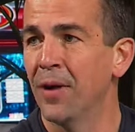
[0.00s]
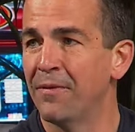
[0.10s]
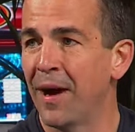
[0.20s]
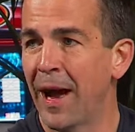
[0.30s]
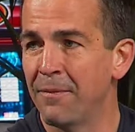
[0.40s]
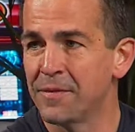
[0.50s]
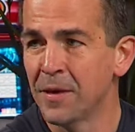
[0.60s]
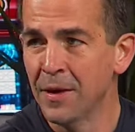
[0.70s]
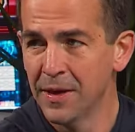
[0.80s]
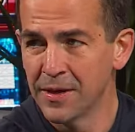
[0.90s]
I've I've
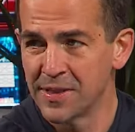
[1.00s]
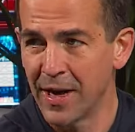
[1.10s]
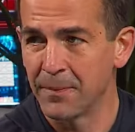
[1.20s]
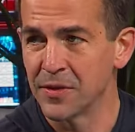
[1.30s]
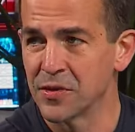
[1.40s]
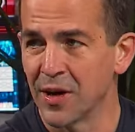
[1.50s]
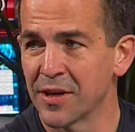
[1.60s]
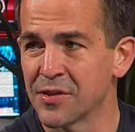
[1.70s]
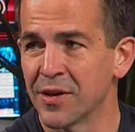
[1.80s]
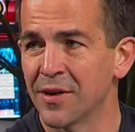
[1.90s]
set up the
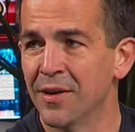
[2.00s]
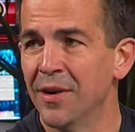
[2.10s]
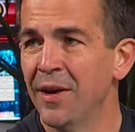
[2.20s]
structure